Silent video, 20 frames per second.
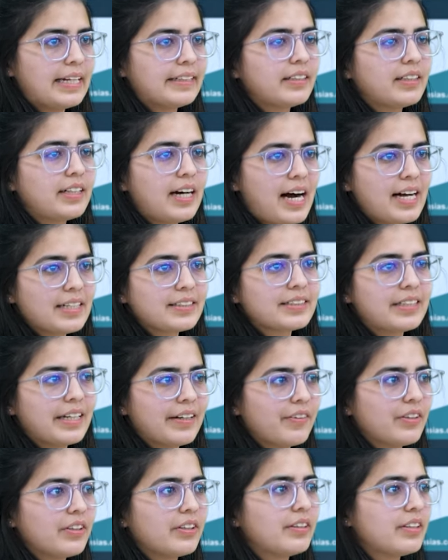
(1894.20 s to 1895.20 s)
caste level,
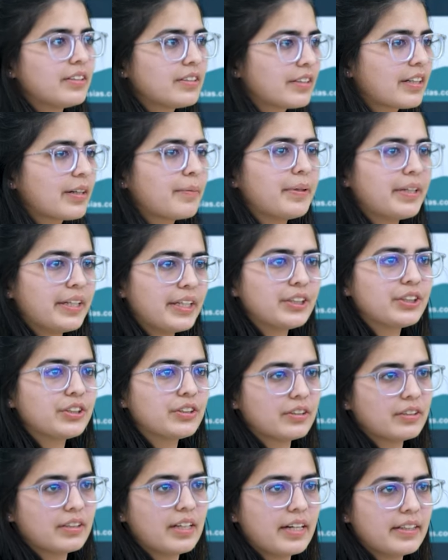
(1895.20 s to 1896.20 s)
the discrimination
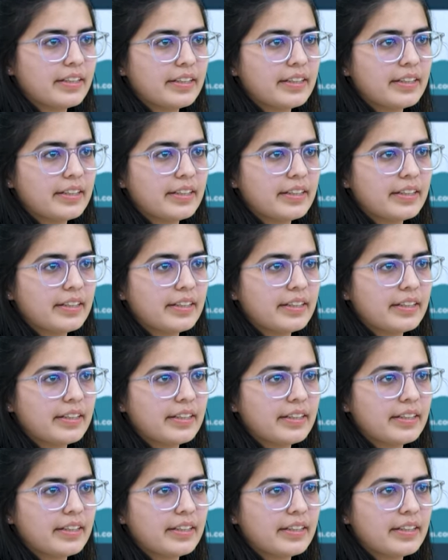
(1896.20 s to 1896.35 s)
that the